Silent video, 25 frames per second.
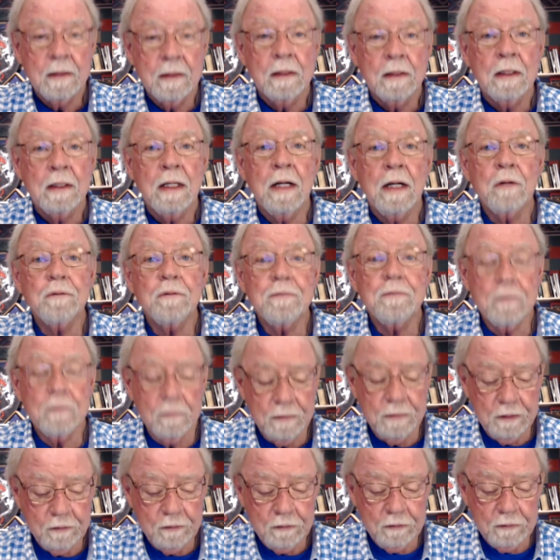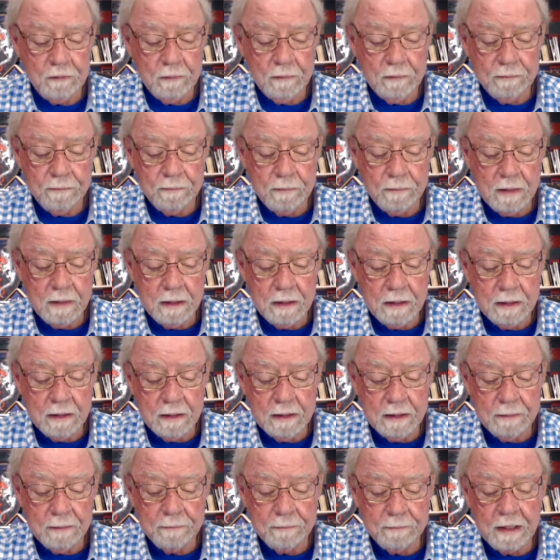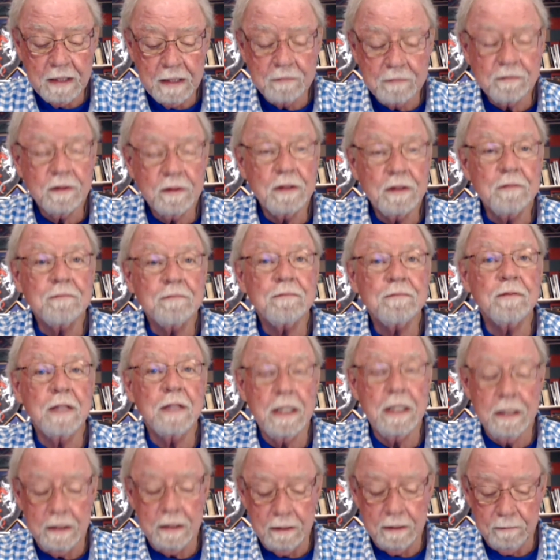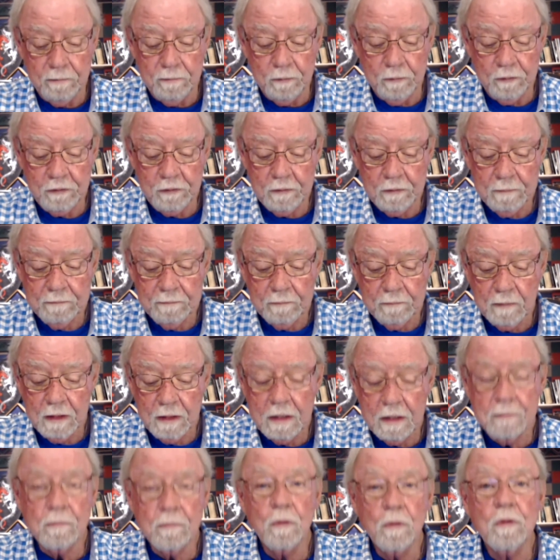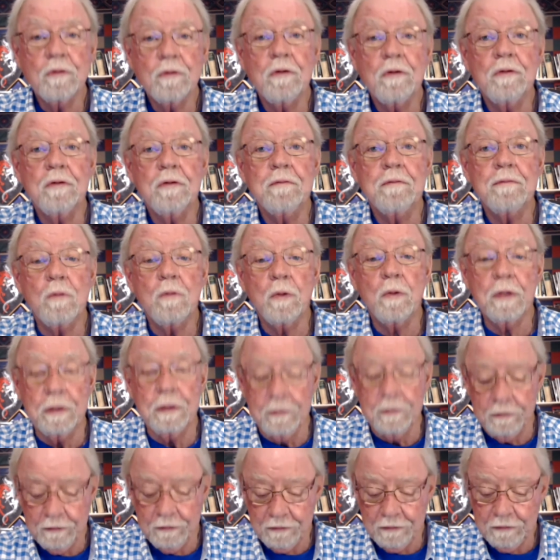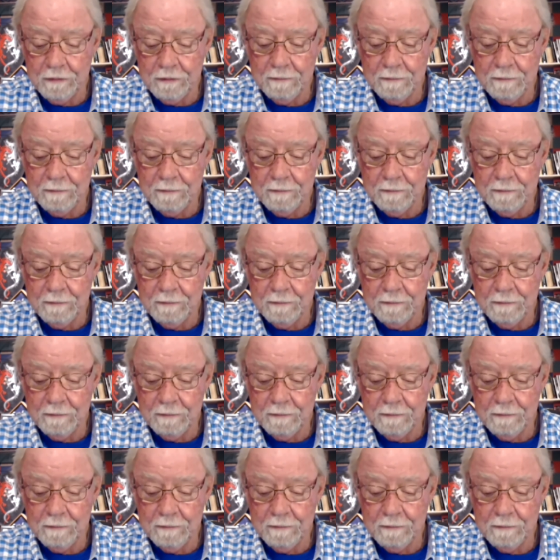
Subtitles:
Out from its benevolent flames emerges a voice.